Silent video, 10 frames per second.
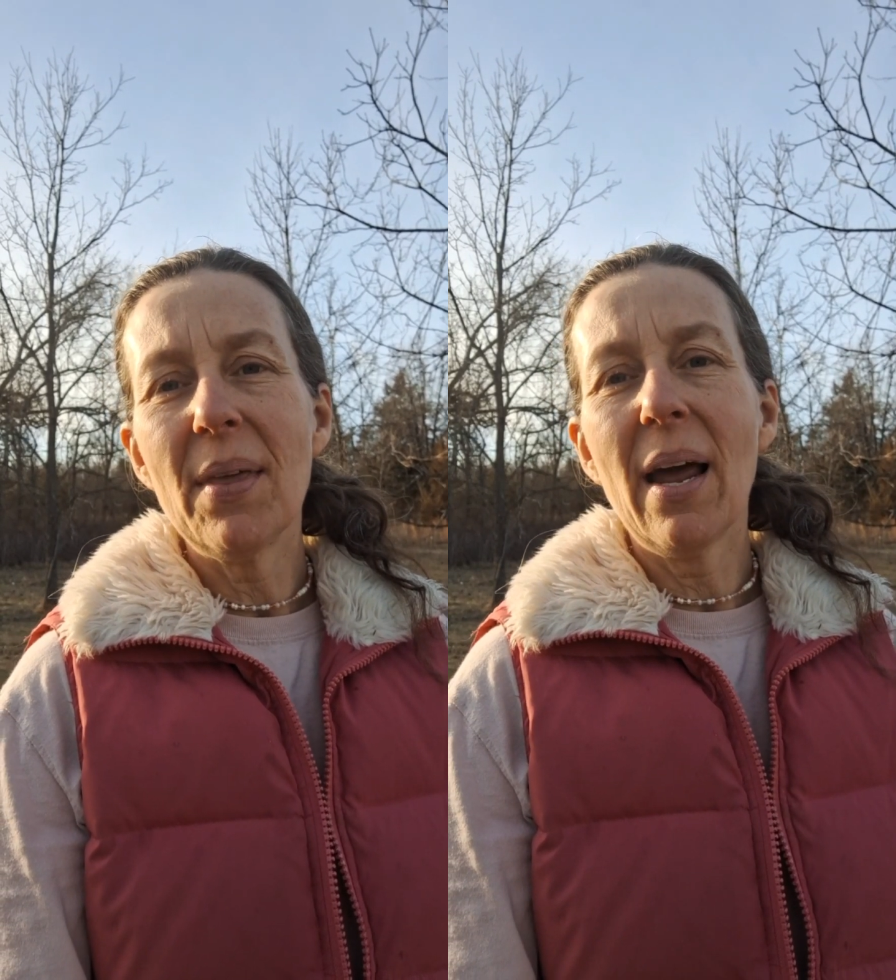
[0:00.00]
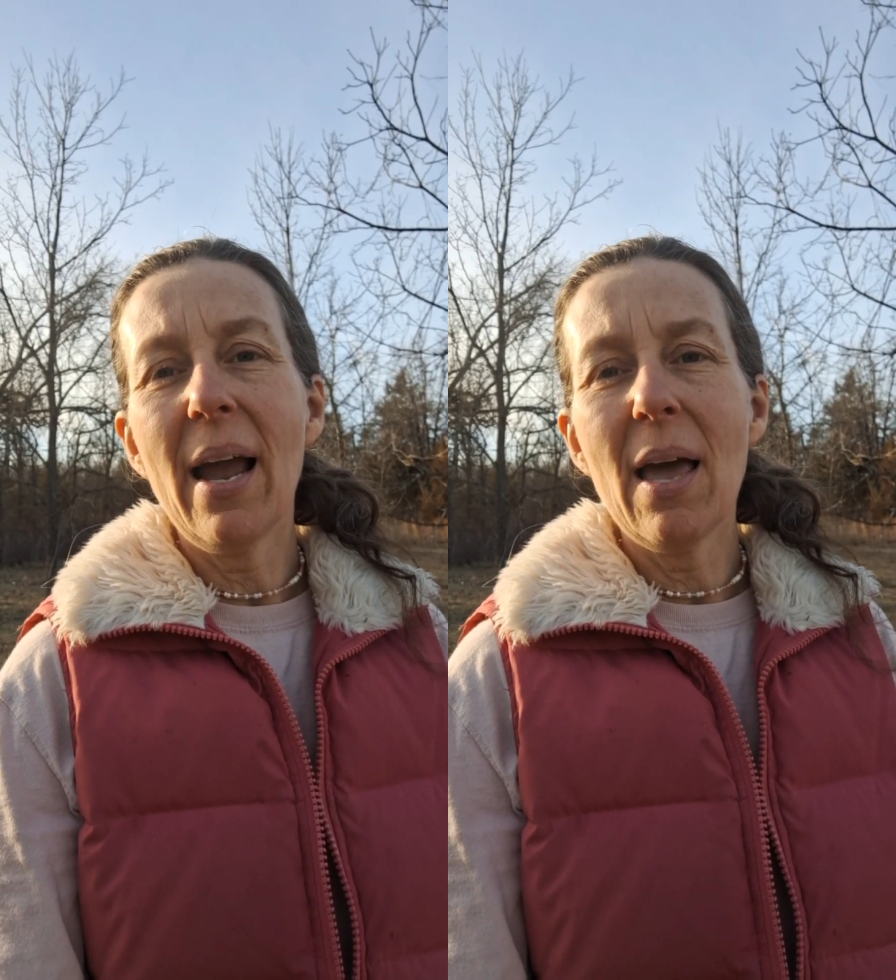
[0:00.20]

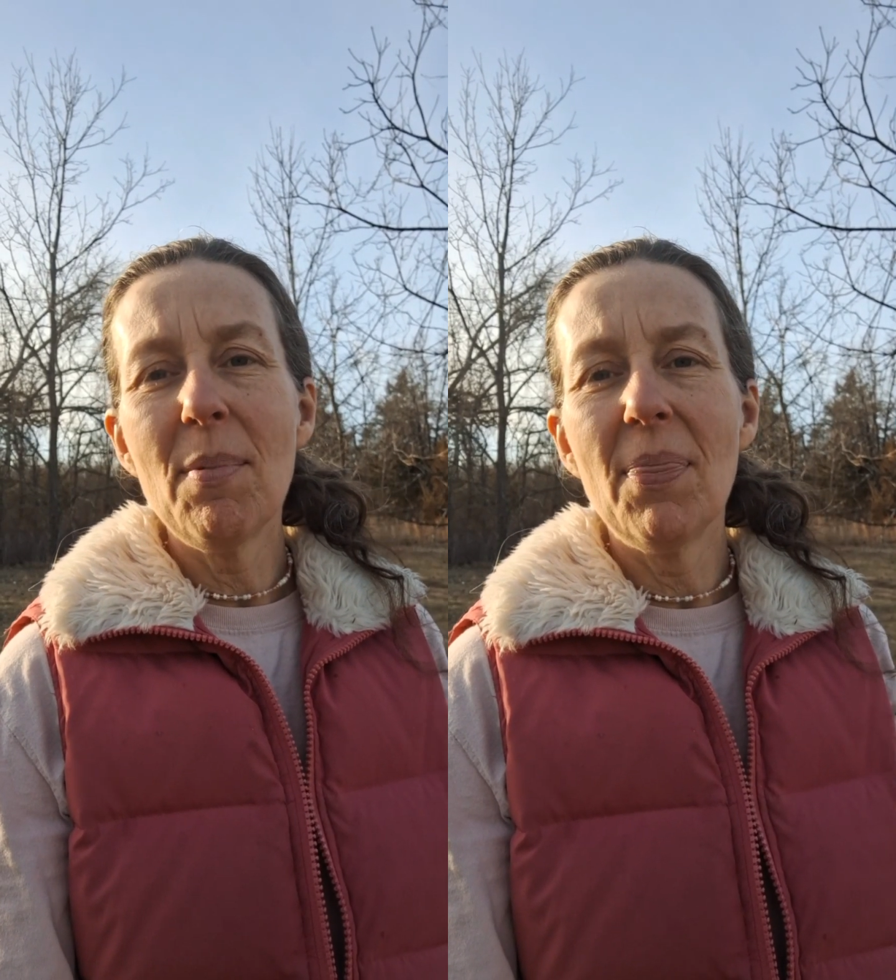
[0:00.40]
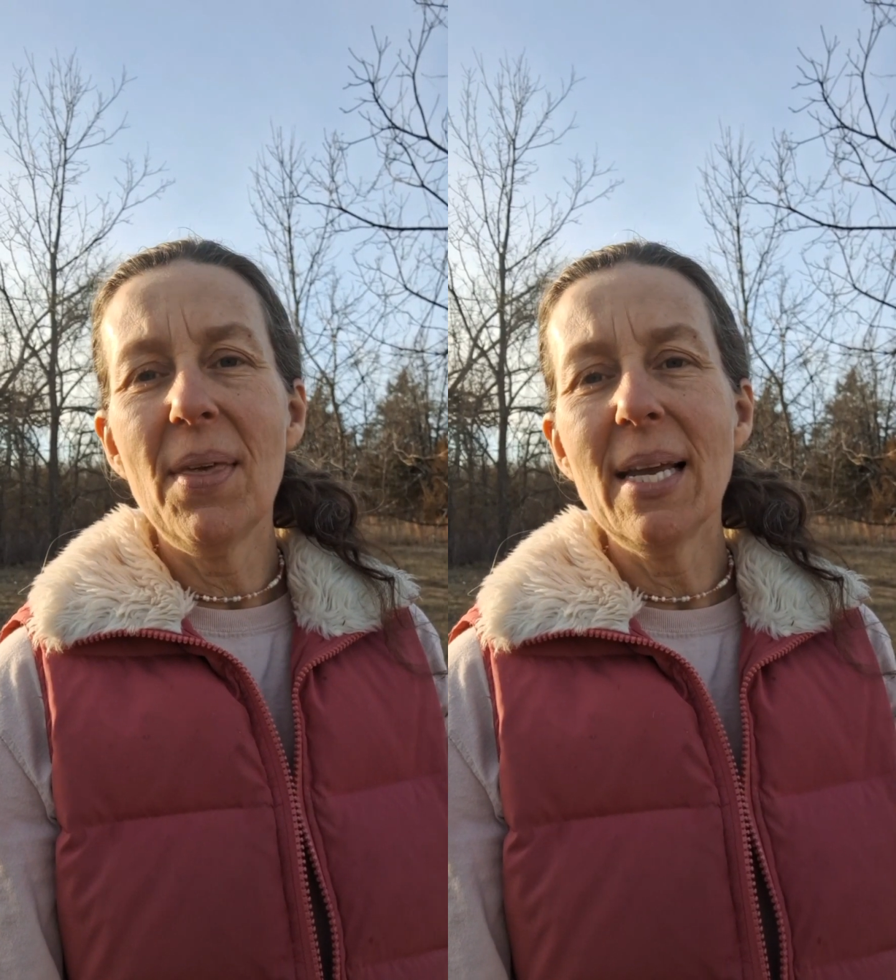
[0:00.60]
that I have
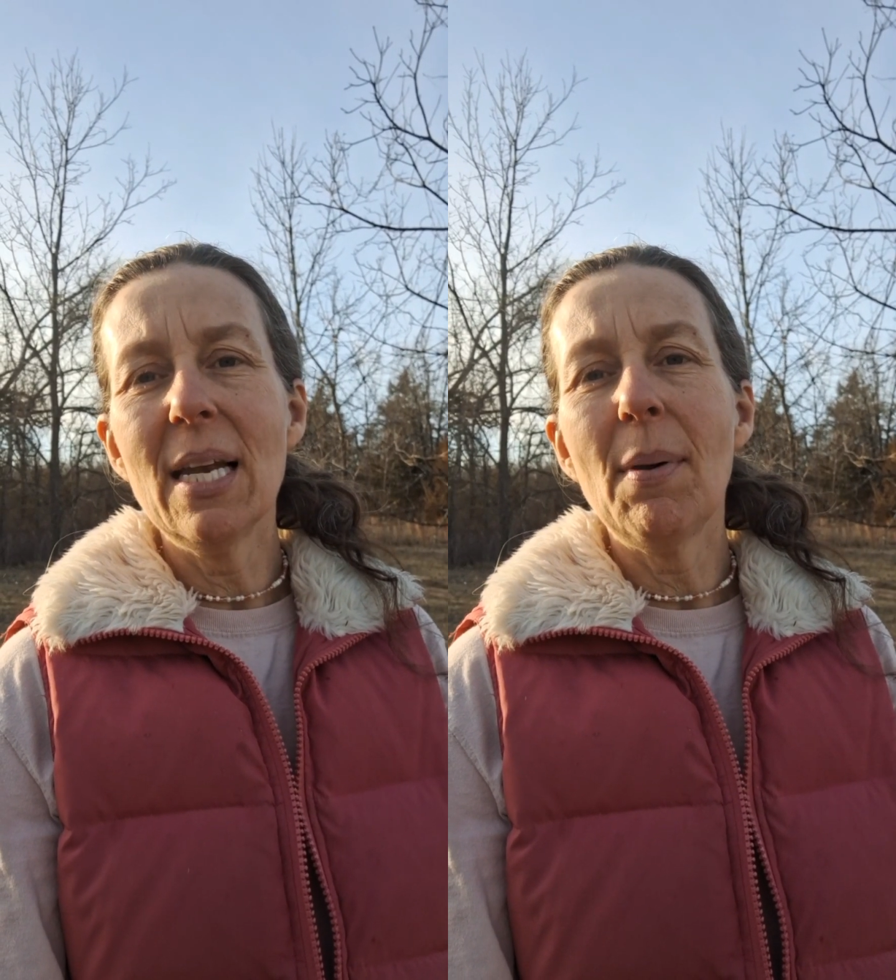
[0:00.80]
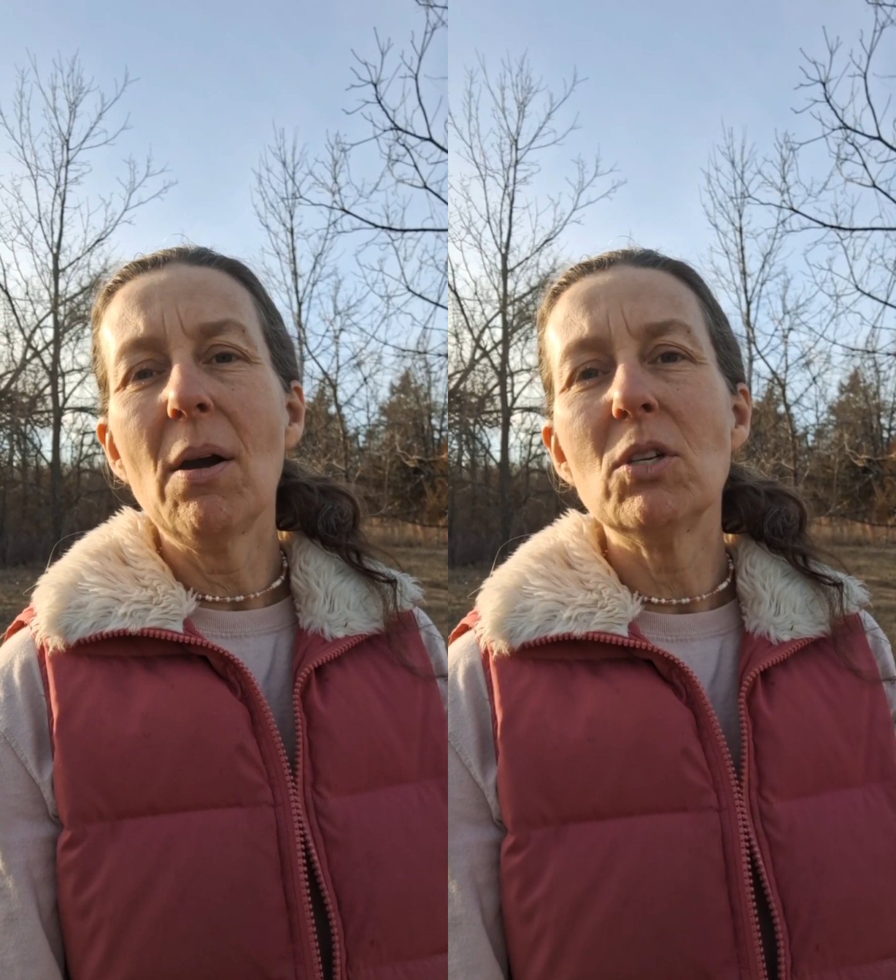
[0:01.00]
been thinking
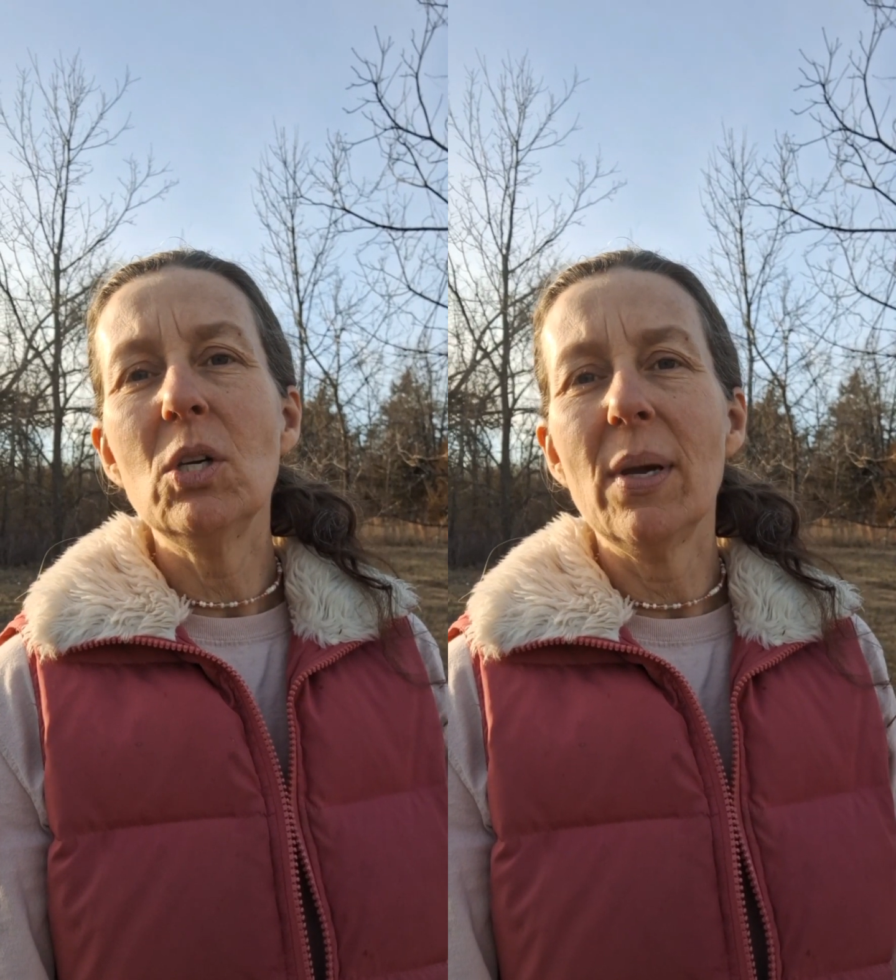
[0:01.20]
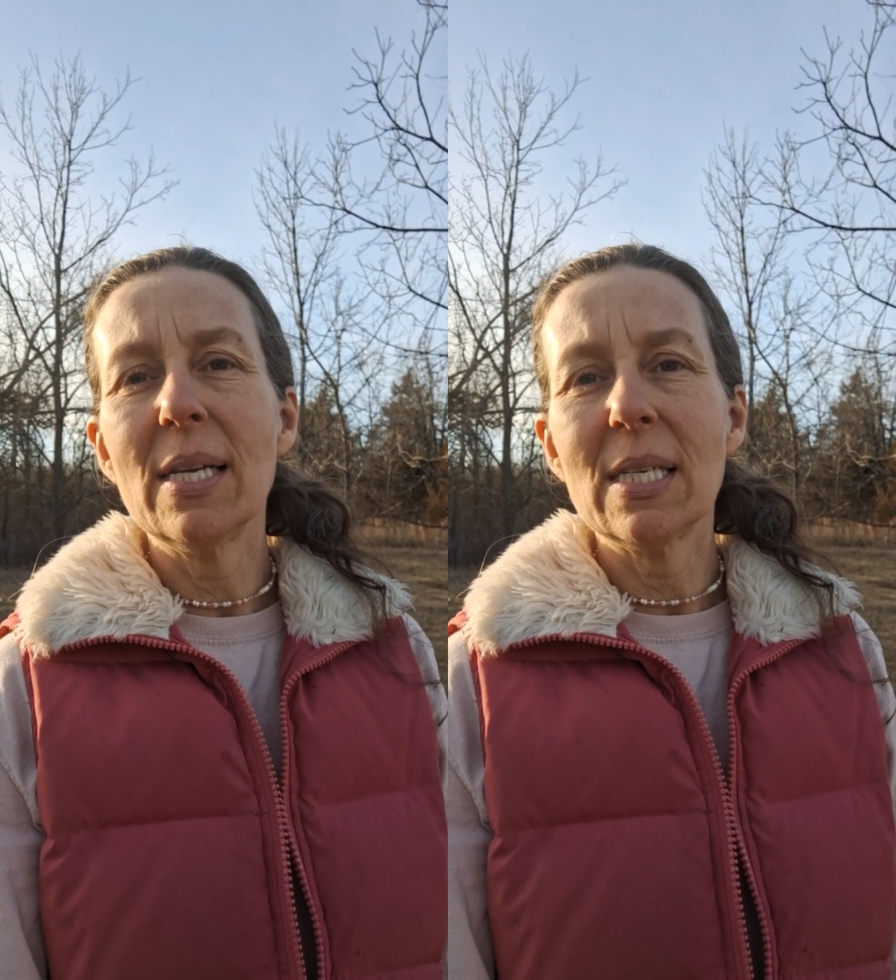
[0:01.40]
about doing